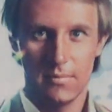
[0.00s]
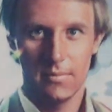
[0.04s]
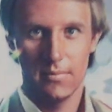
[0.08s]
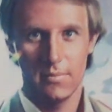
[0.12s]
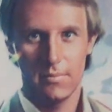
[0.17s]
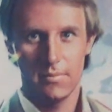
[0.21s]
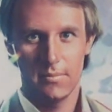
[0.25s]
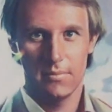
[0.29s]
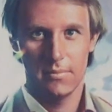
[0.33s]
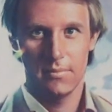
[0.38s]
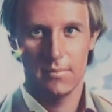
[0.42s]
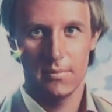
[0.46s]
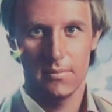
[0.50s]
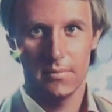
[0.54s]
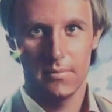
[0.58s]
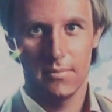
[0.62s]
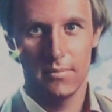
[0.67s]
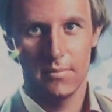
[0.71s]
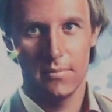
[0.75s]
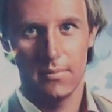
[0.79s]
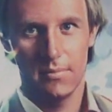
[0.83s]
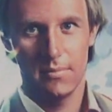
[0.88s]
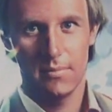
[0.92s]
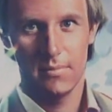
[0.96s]
Now,
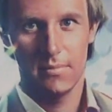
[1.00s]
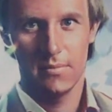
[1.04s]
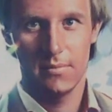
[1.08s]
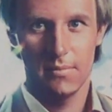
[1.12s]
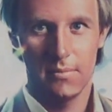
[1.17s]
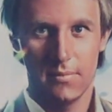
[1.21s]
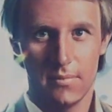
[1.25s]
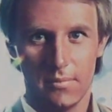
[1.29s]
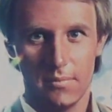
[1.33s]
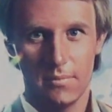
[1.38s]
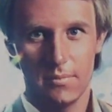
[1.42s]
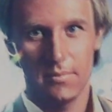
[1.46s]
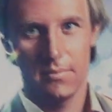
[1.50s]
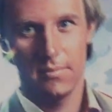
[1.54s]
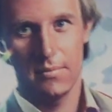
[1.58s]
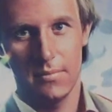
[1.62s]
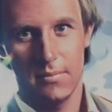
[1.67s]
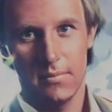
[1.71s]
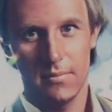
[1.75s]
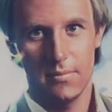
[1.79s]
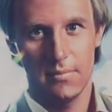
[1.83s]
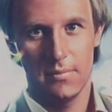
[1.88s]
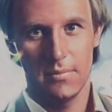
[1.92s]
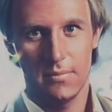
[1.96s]
to address the
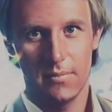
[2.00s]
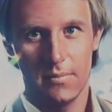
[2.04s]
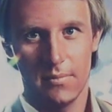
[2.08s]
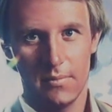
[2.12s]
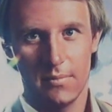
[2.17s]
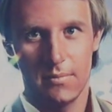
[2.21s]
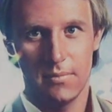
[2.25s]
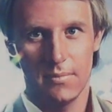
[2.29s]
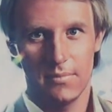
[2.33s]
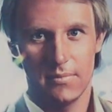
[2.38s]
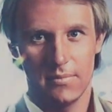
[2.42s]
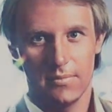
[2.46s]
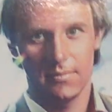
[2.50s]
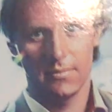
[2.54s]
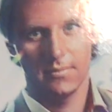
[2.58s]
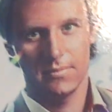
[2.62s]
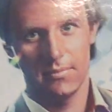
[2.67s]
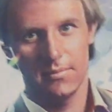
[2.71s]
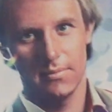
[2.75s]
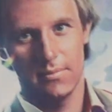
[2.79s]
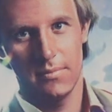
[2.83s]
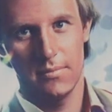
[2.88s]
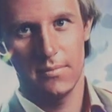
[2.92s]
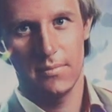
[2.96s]
elephant in the room,
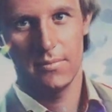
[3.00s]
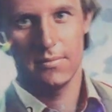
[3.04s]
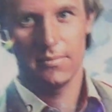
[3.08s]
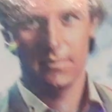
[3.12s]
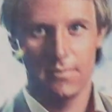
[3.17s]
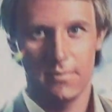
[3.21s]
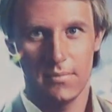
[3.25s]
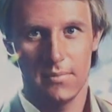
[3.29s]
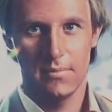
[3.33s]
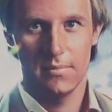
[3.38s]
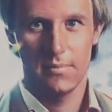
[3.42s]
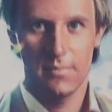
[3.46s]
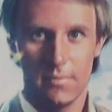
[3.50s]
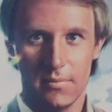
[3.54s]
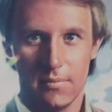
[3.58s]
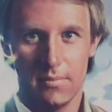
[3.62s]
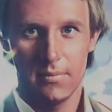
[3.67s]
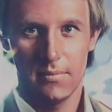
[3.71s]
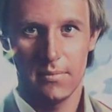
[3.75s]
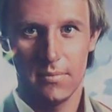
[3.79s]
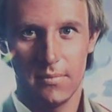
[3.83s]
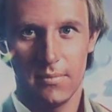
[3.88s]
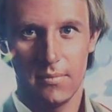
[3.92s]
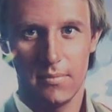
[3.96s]
yes, my
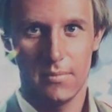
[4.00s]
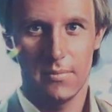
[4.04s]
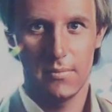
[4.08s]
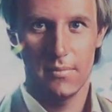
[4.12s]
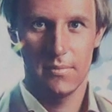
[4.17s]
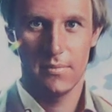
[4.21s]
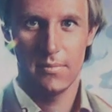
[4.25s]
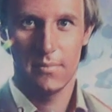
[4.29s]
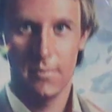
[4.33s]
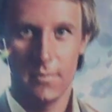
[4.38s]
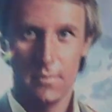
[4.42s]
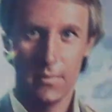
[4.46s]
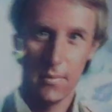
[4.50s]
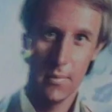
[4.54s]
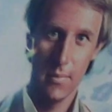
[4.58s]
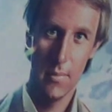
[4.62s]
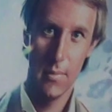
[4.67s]
copy on the